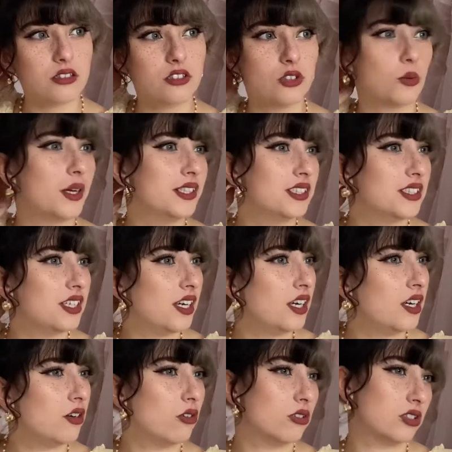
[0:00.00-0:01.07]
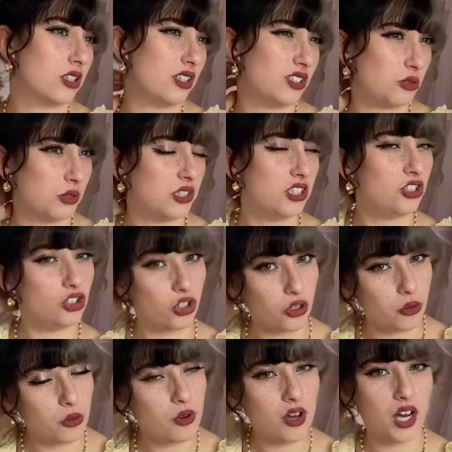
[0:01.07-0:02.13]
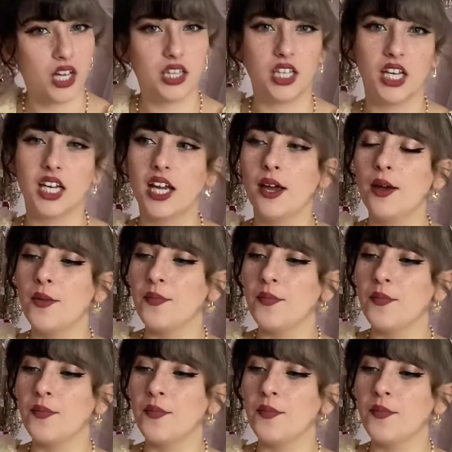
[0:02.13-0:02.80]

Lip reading: 20 or size 22, I think,